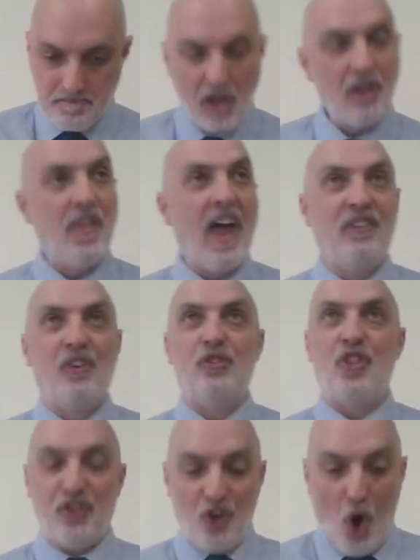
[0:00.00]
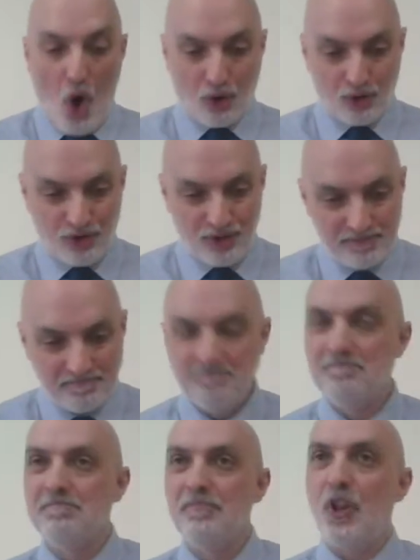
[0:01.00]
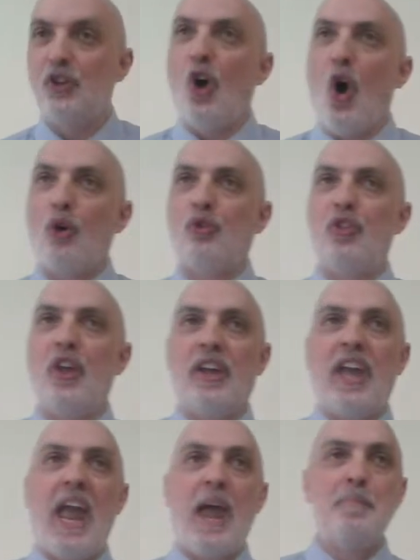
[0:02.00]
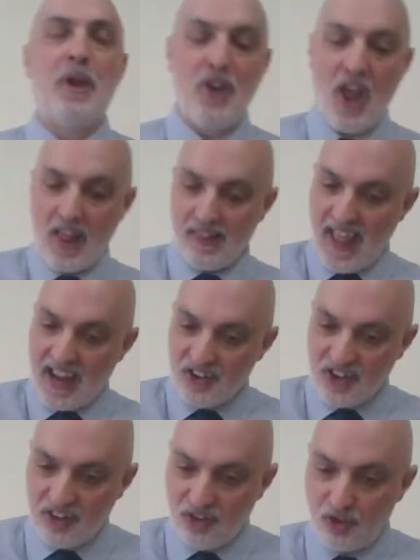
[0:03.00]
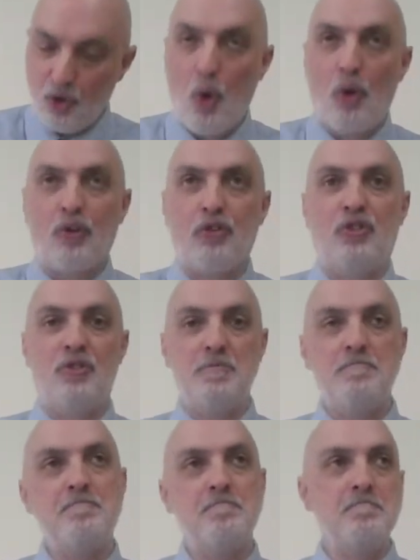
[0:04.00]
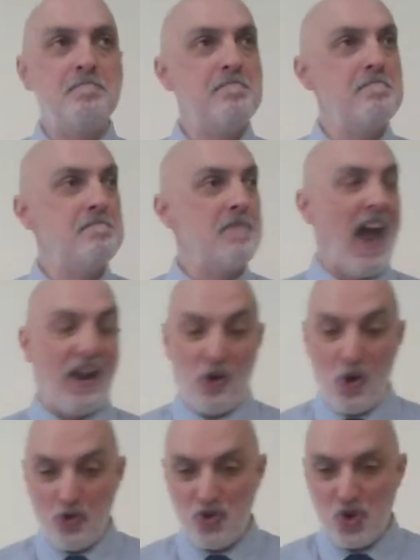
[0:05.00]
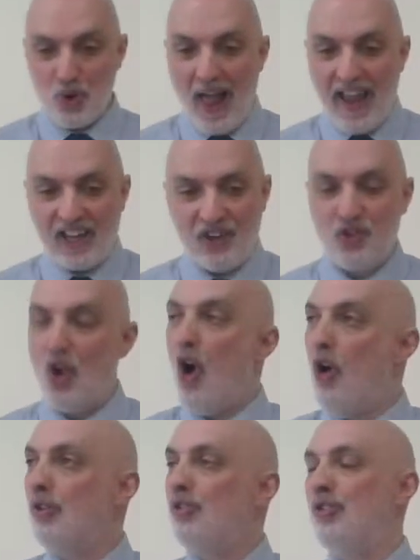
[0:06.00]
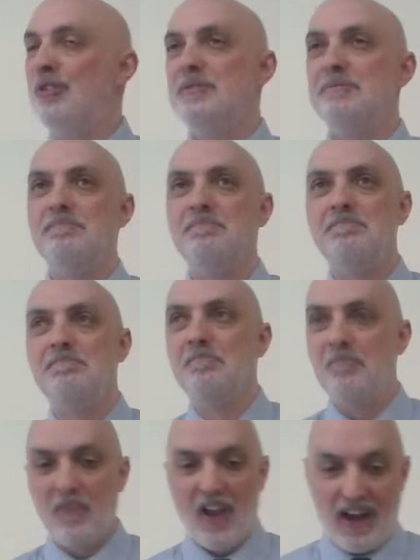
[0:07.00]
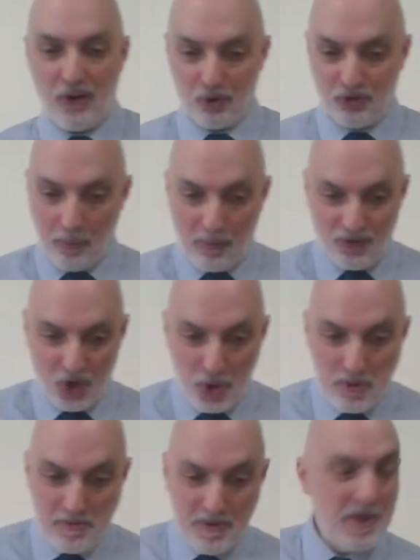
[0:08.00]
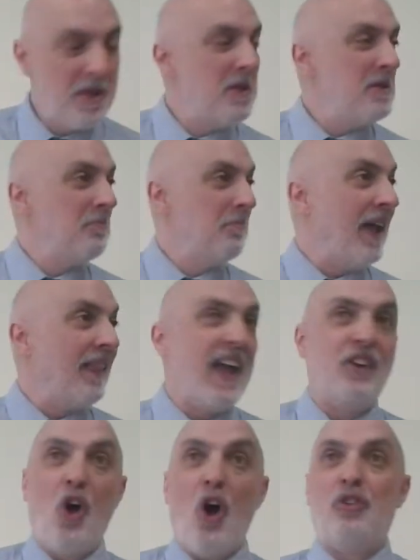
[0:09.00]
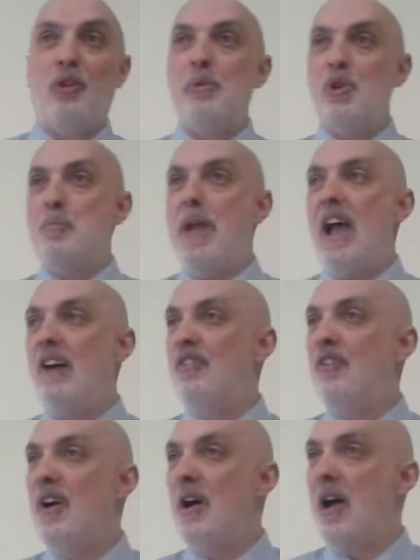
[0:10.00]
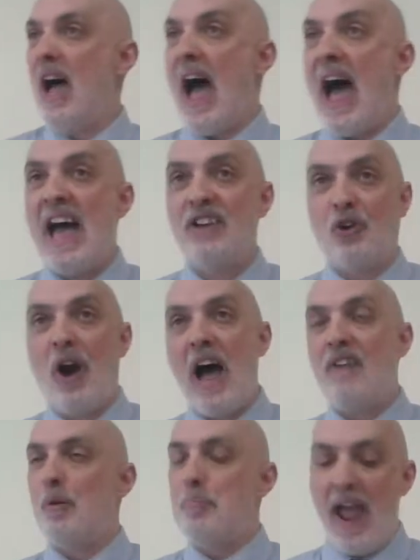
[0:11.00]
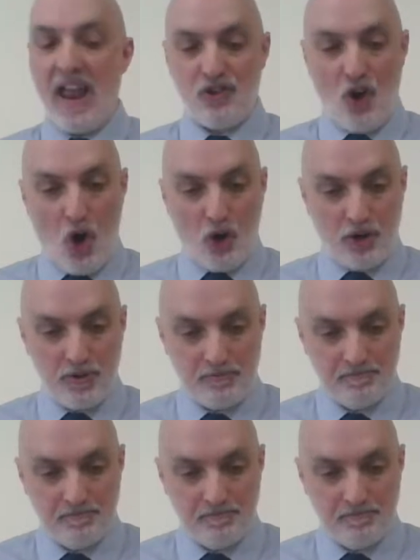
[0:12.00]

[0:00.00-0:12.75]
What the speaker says: And then there's the dogs that came and licked his sores. I don't know, do you like dogs? I know some of you may like dogs, some of you may have had or have a pet dog.